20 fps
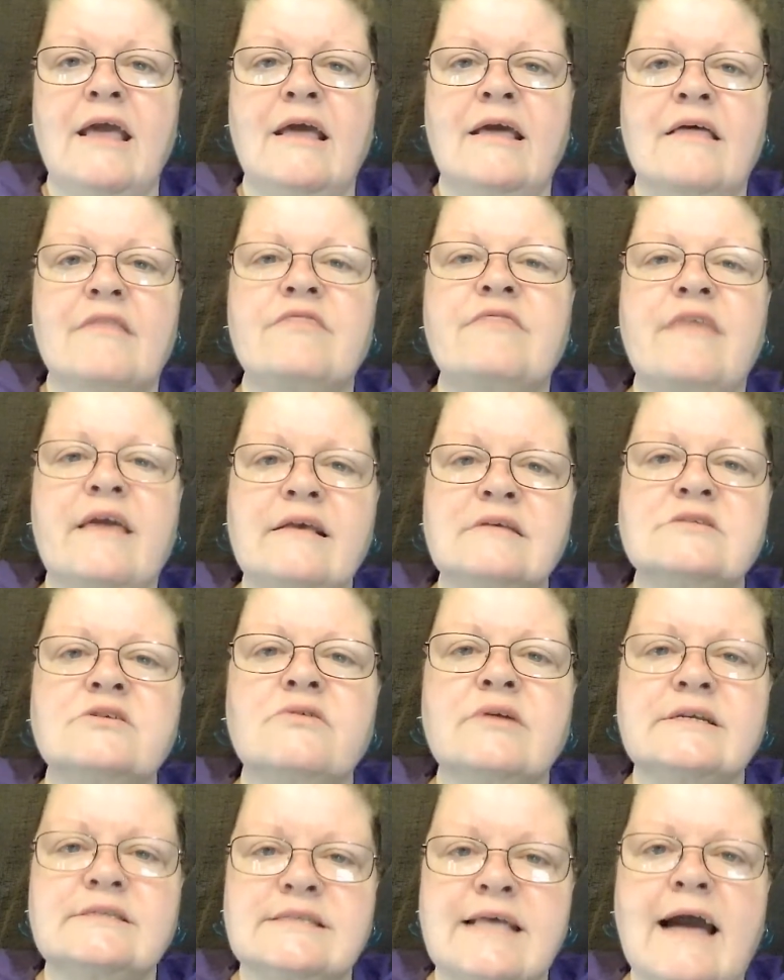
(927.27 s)
Things are
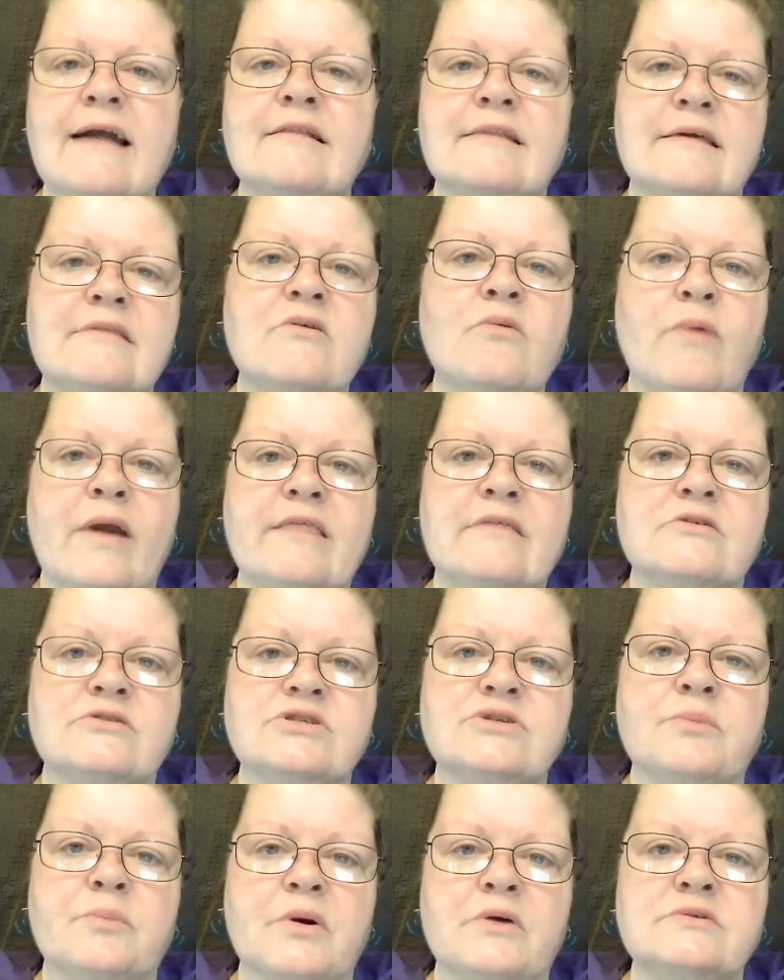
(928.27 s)
exactly the way they're
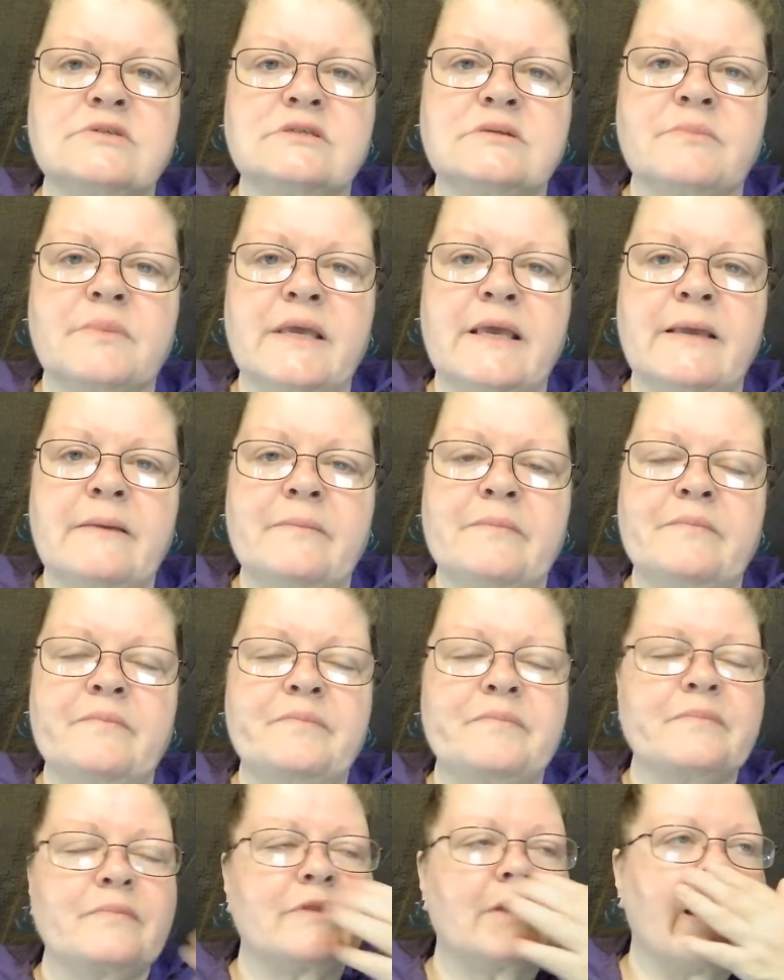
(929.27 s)
supposed to be.
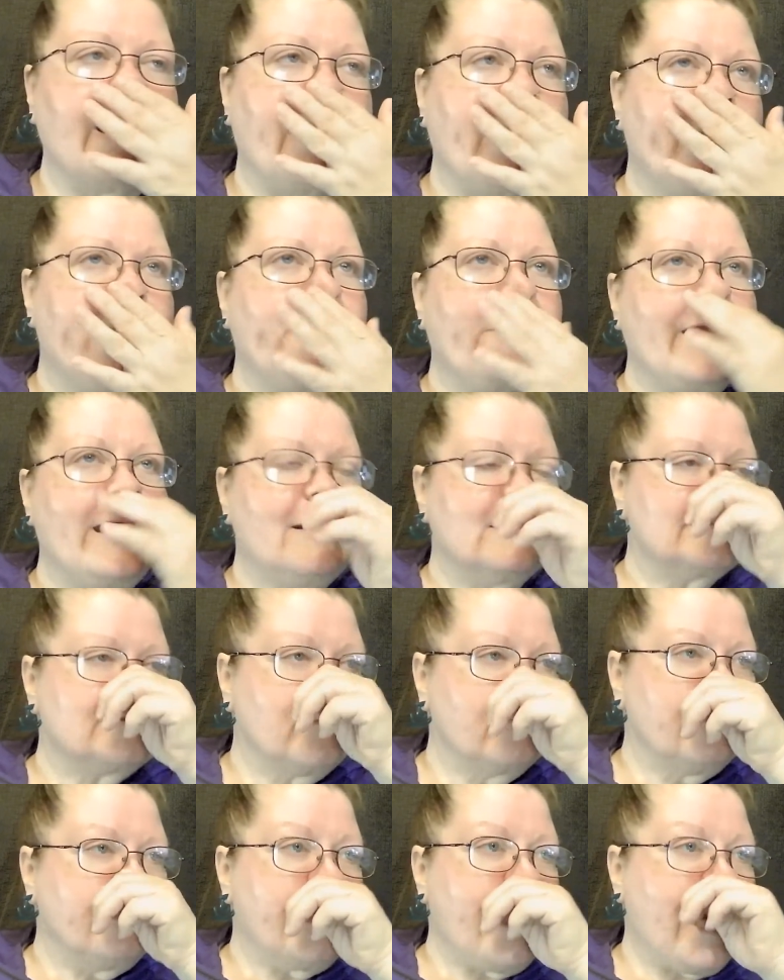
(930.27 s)
Okay, so
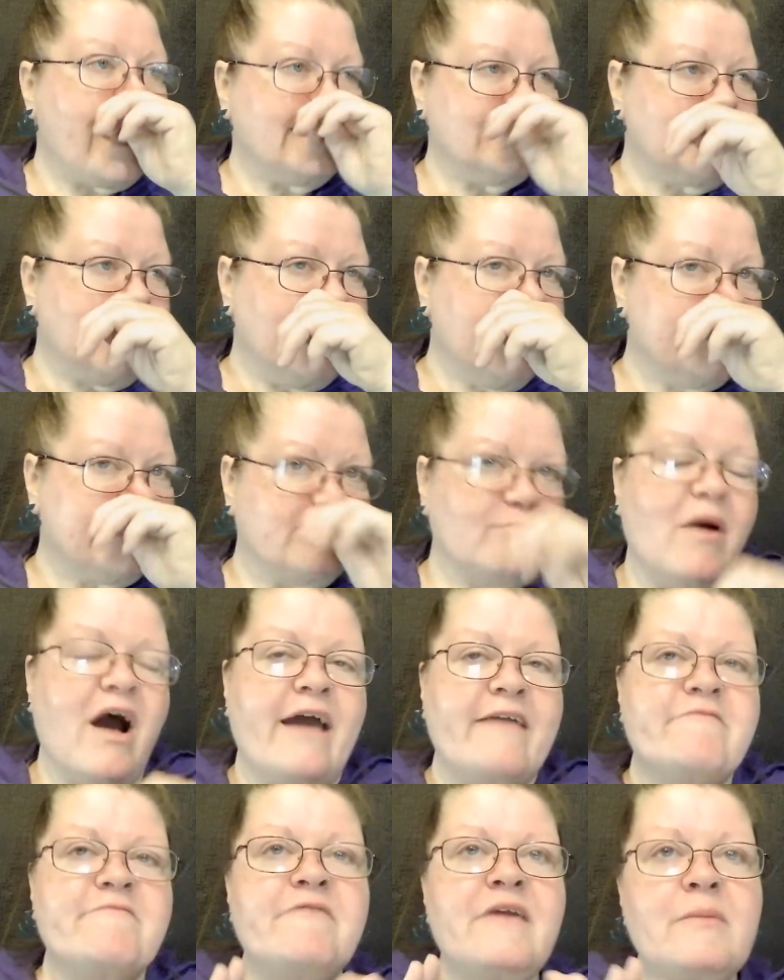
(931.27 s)
that is my
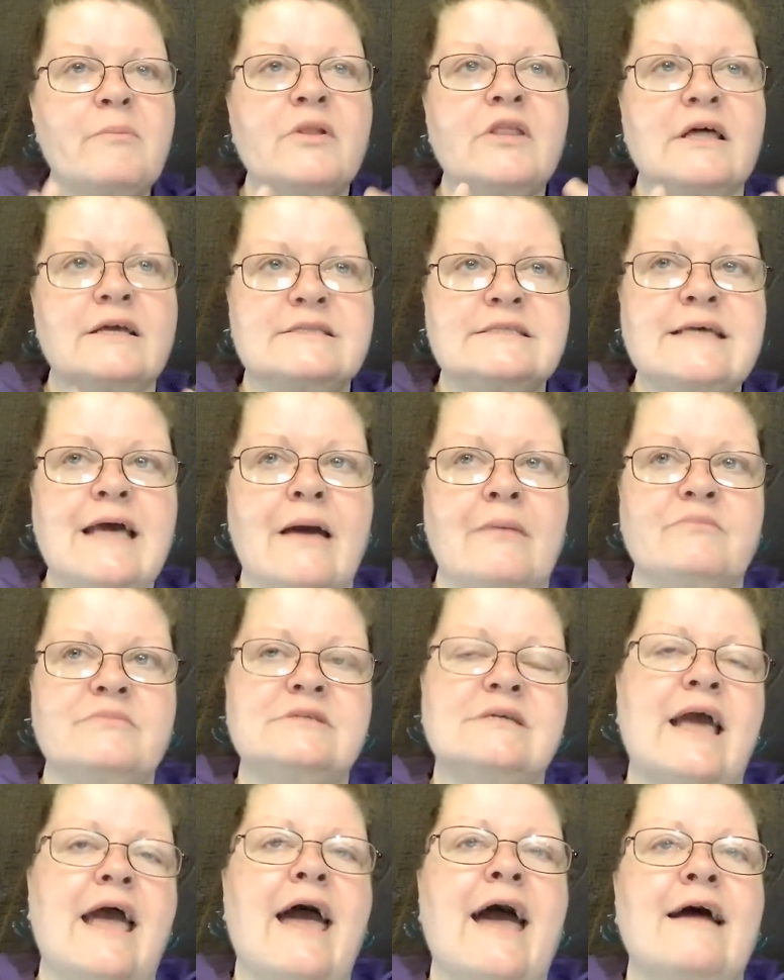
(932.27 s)
feeble attempt
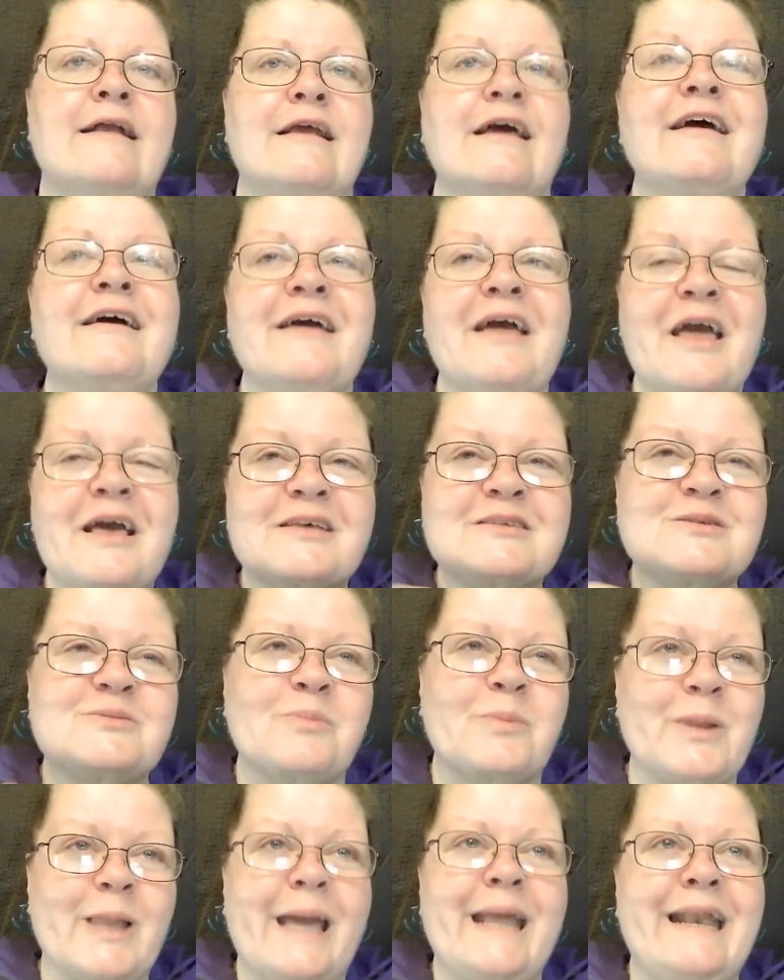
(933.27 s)
at
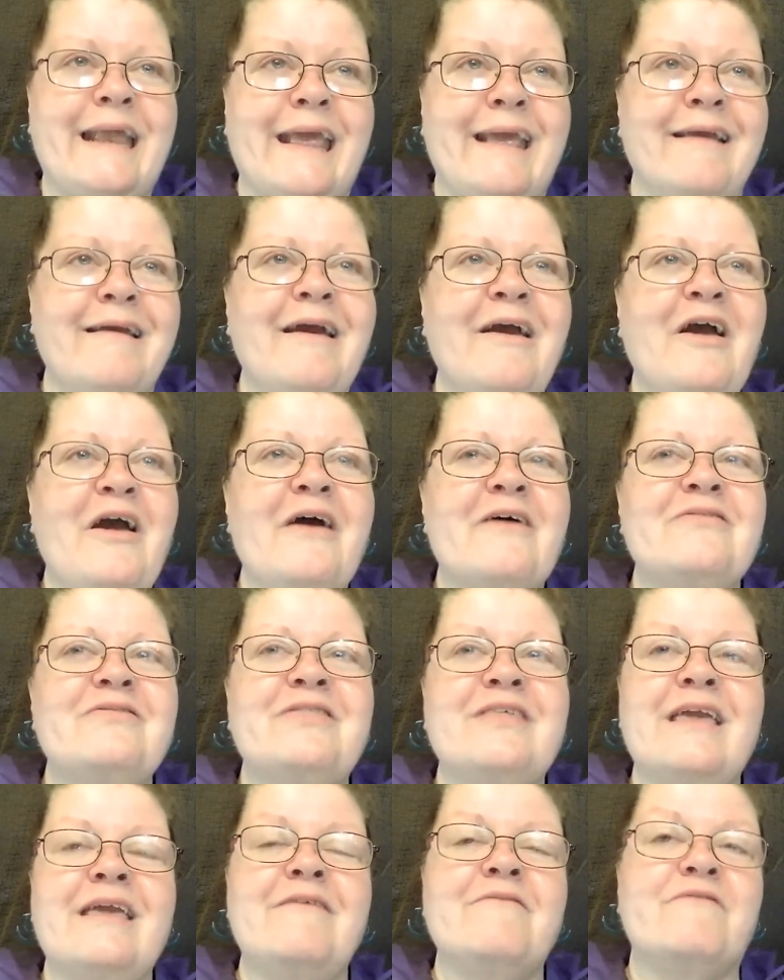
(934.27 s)
explaining
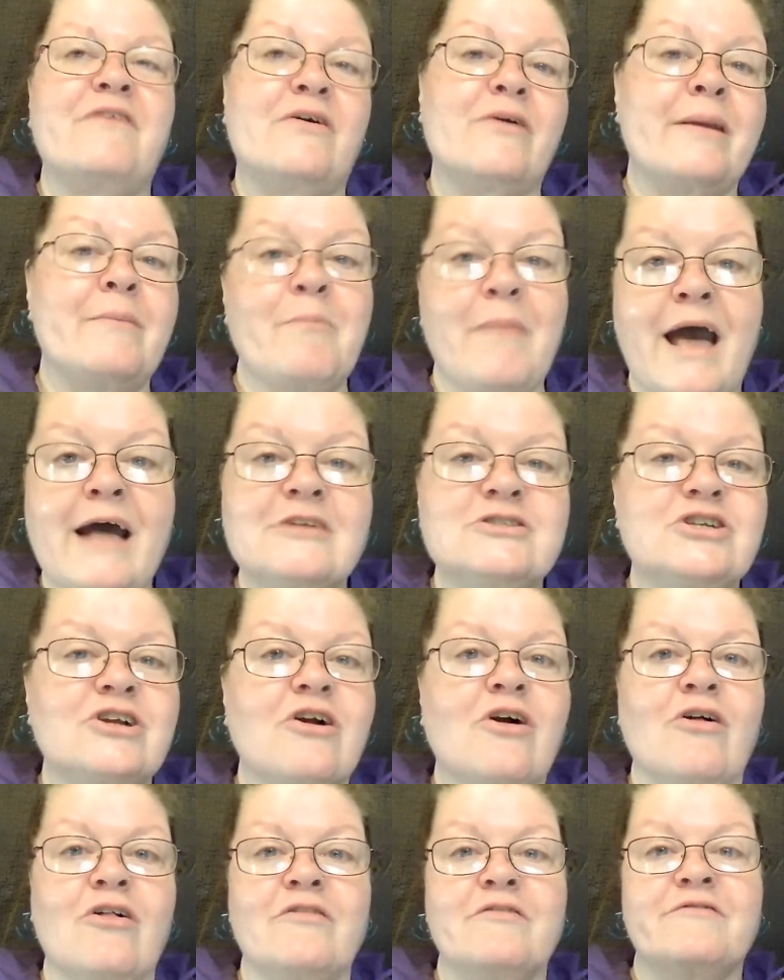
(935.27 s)
the very
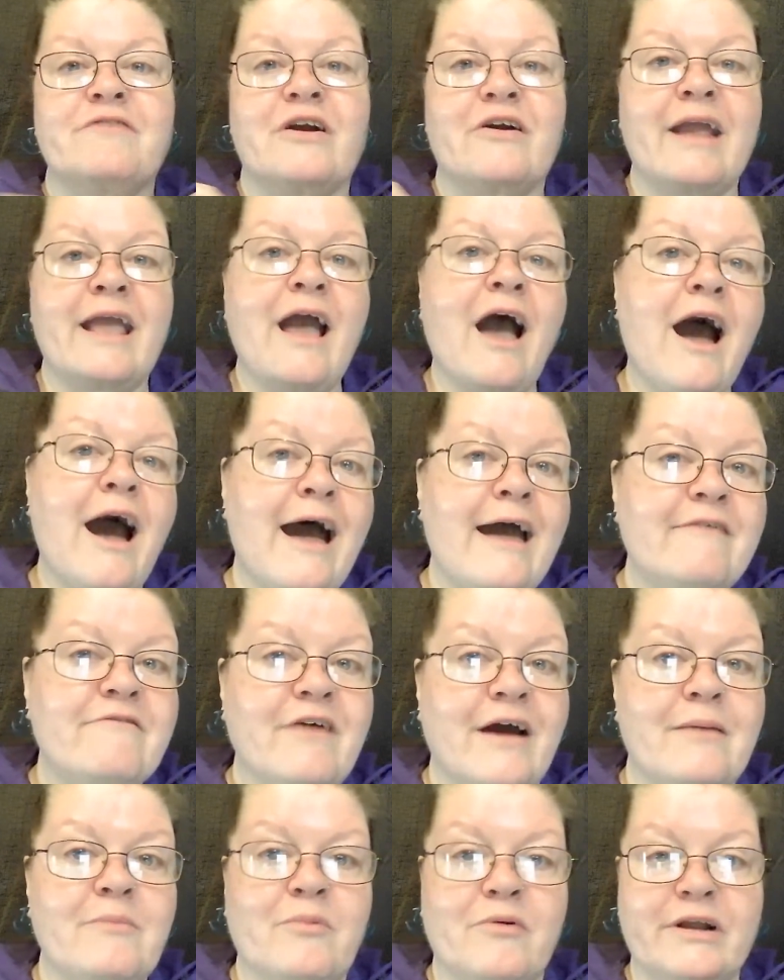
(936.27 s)
magical, very high
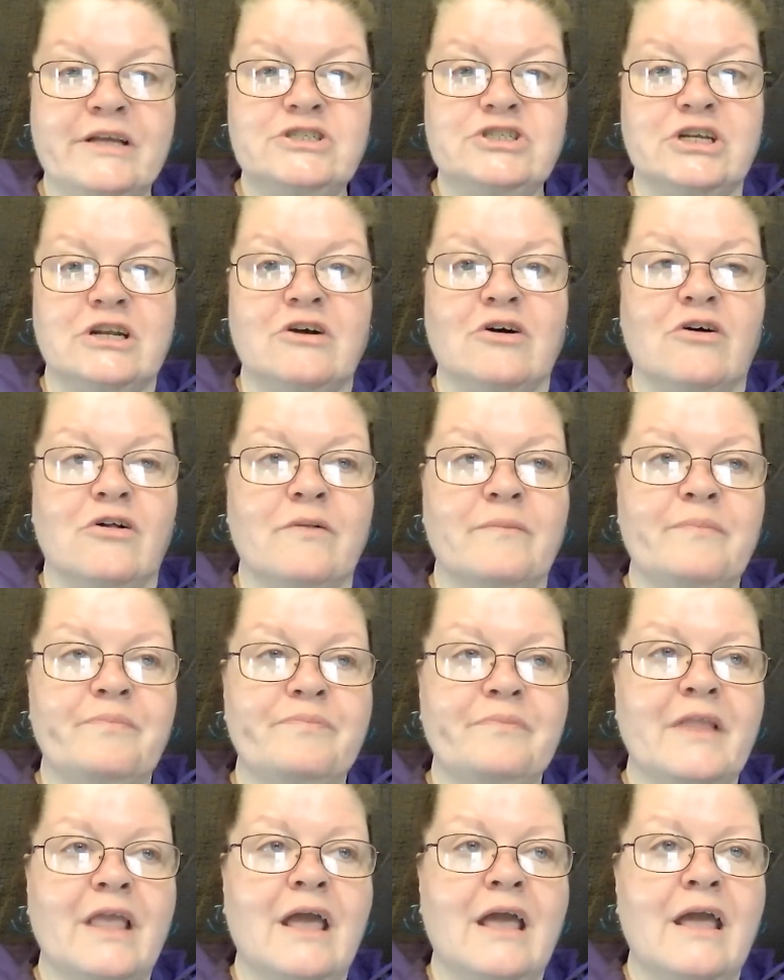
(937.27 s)
vibrational
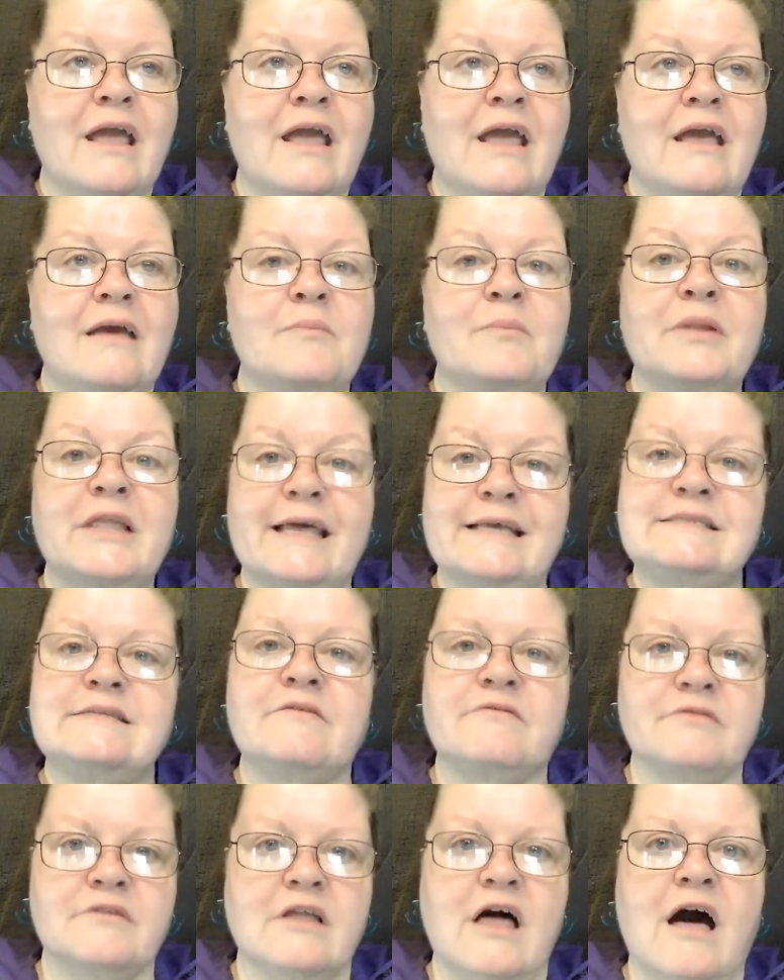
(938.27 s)
place of
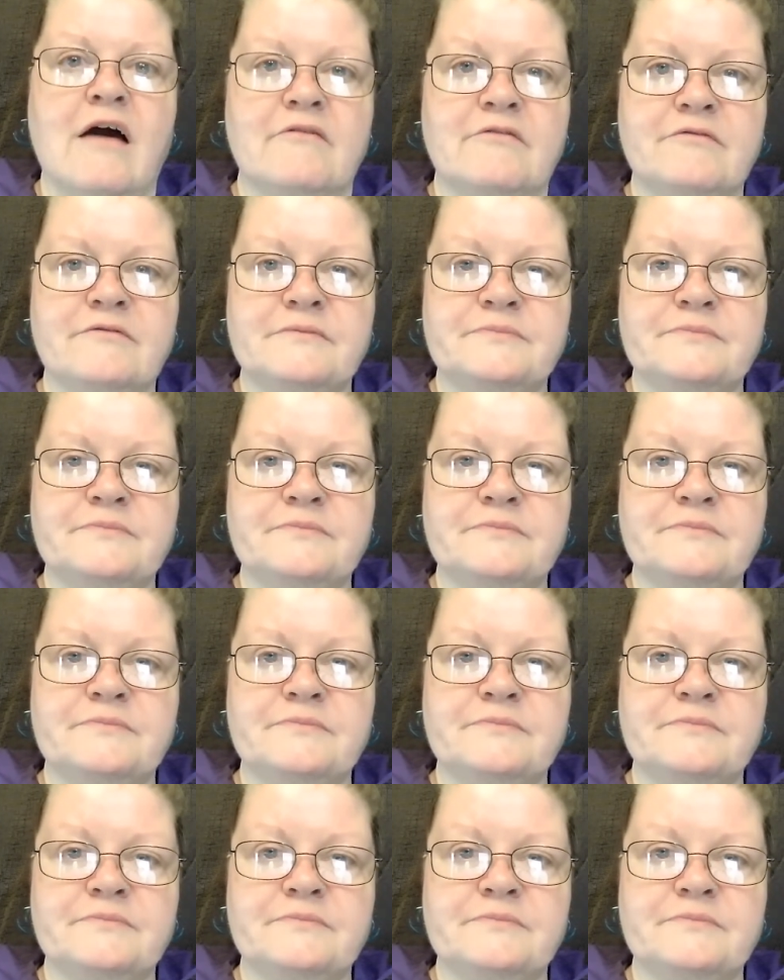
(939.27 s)
love.